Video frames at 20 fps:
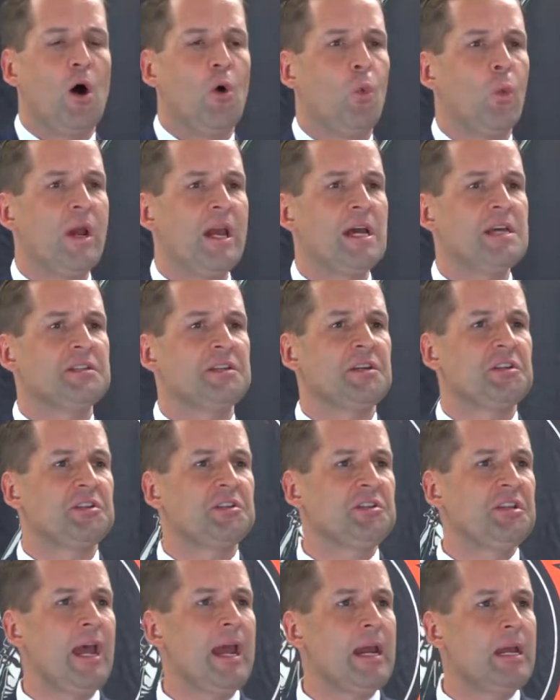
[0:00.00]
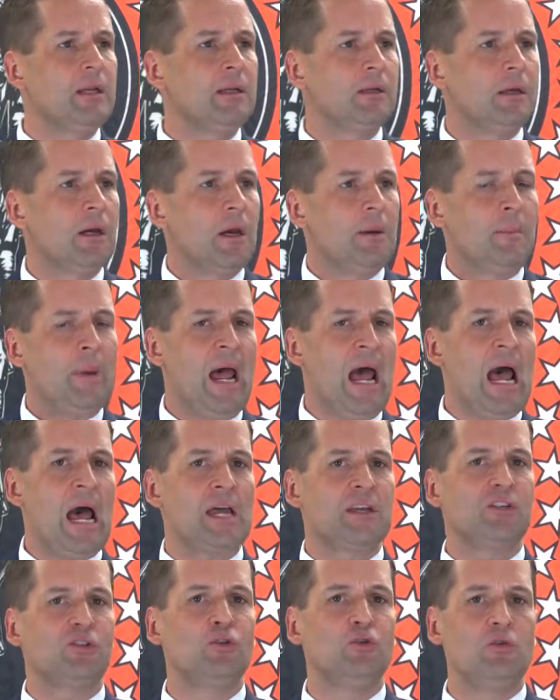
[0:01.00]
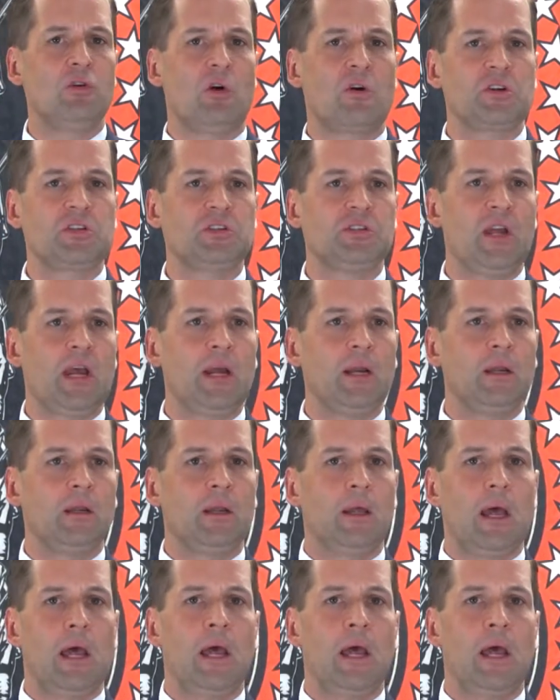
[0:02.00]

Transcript: We as a state passed New York State